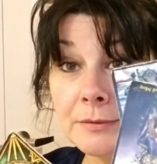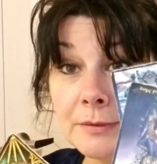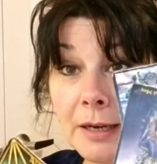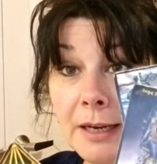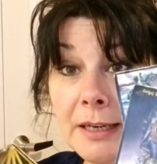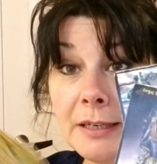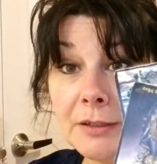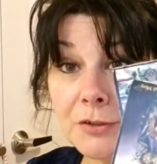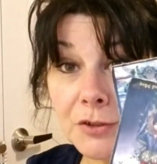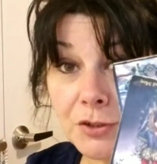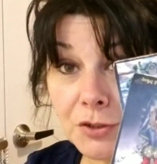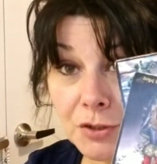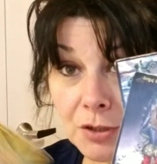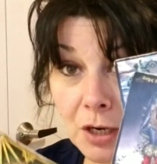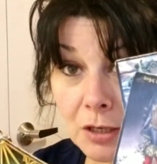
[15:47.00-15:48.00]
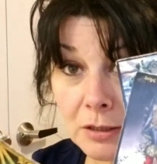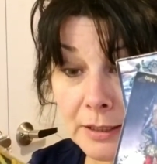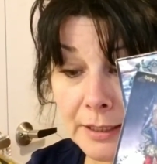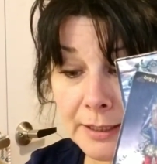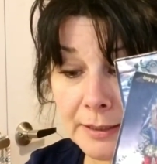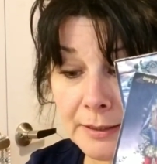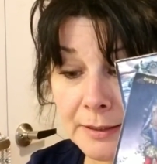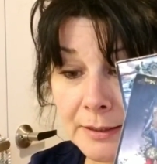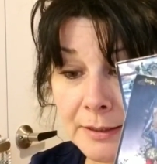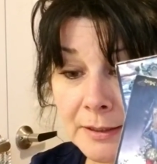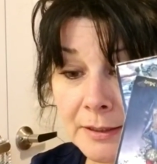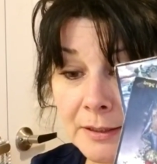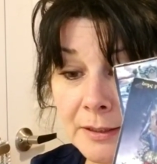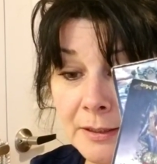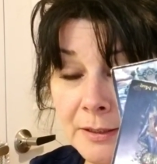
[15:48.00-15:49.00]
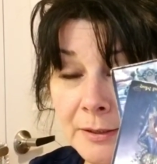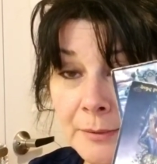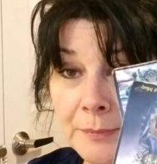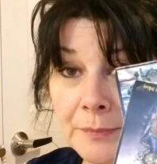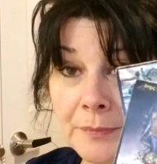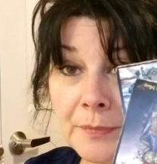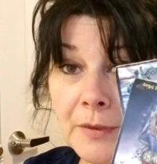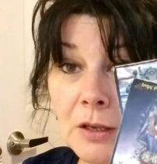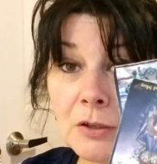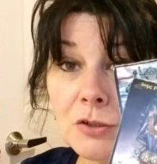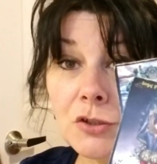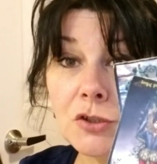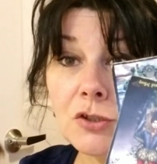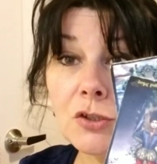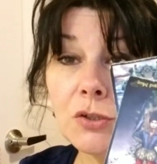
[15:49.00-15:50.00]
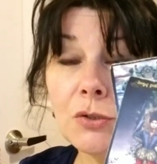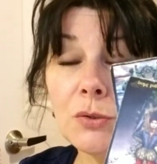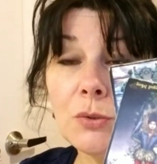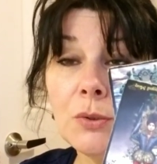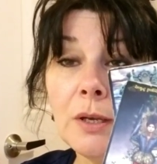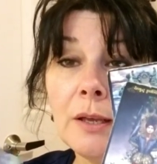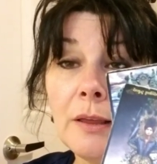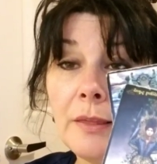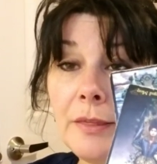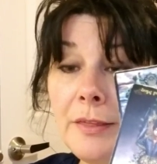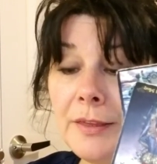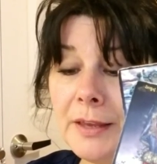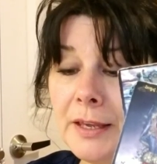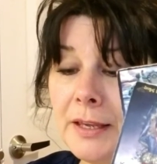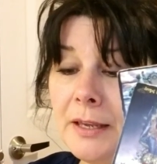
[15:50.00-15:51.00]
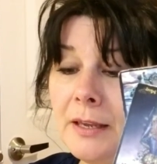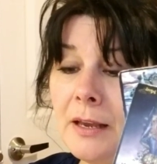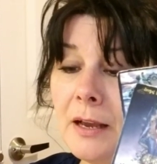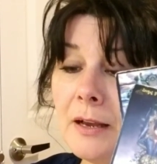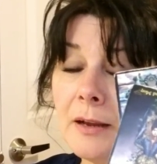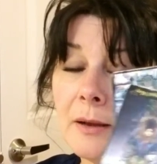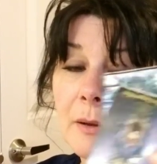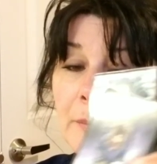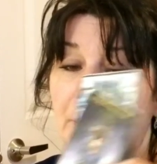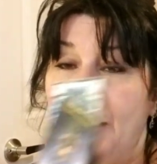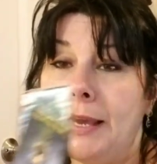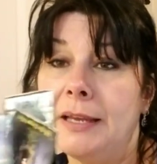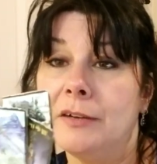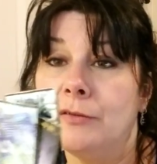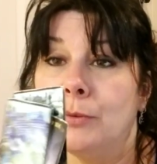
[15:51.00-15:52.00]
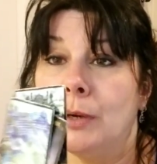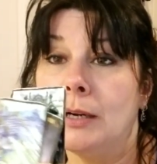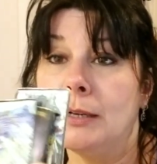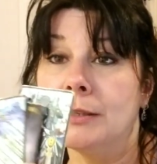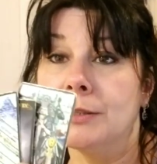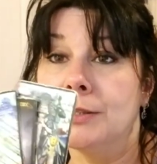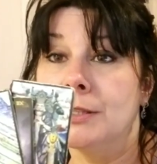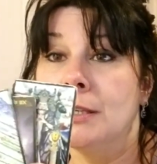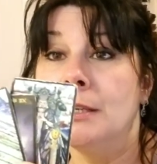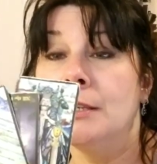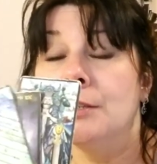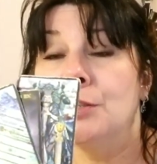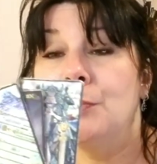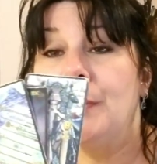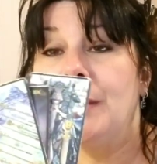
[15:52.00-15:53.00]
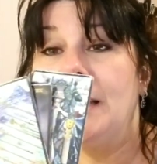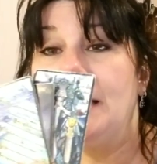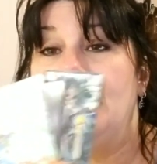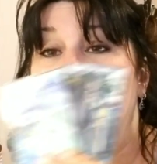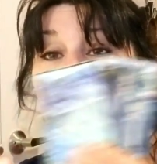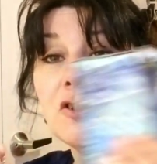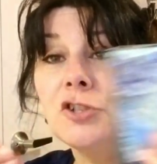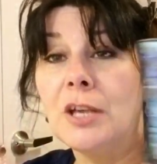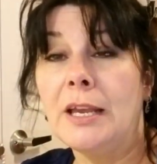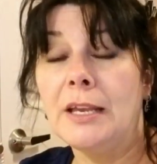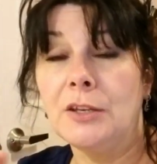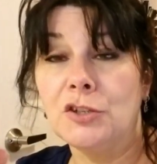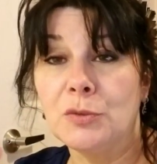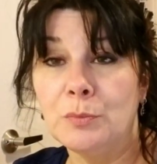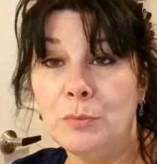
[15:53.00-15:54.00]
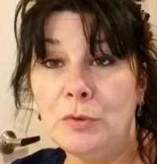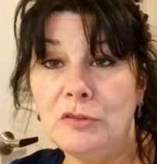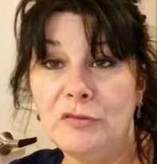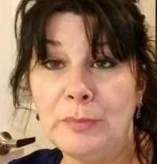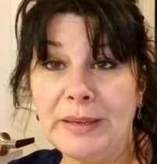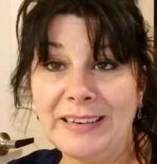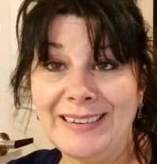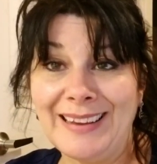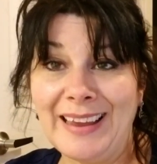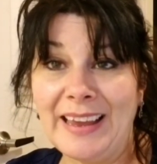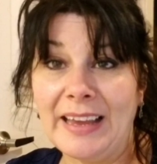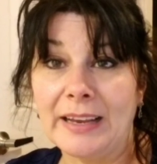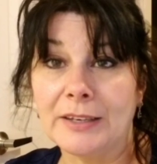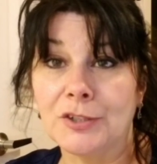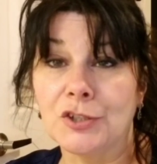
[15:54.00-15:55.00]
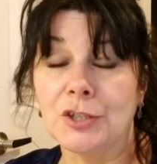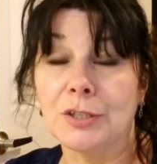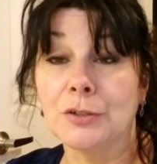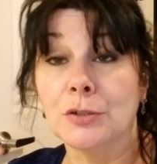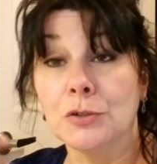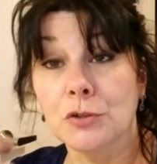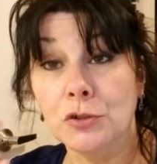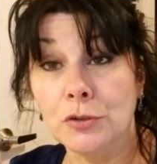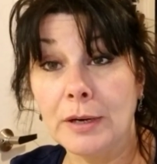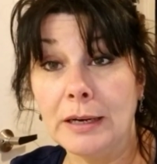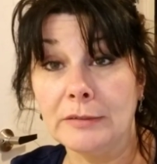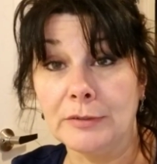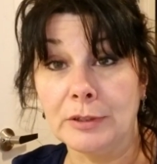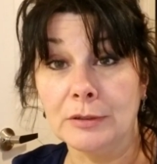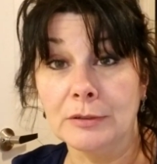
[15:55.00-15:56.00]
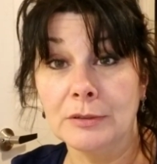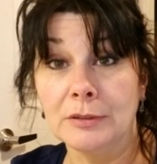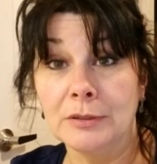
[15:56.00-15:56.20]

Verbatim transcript: right? Stalling, to the um, Eight of Wands speed, change, movement, action, travel.